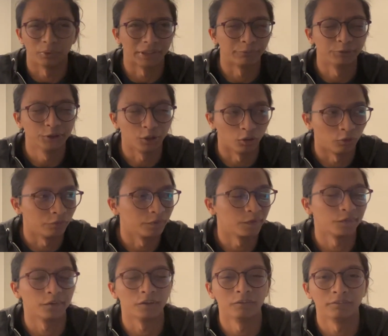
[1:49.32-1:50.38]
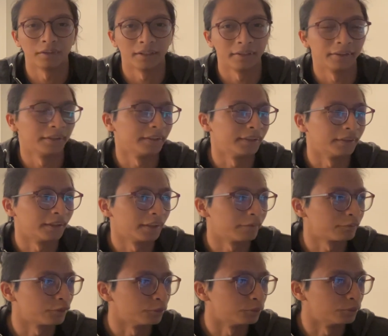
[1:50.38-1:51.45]
when I reach the office itself, I
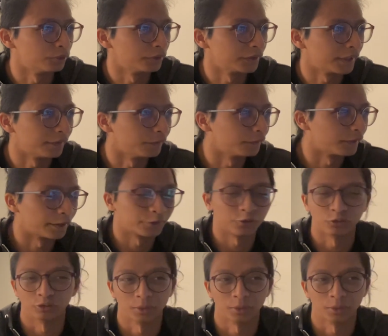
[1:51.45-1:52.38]
have to get this like queue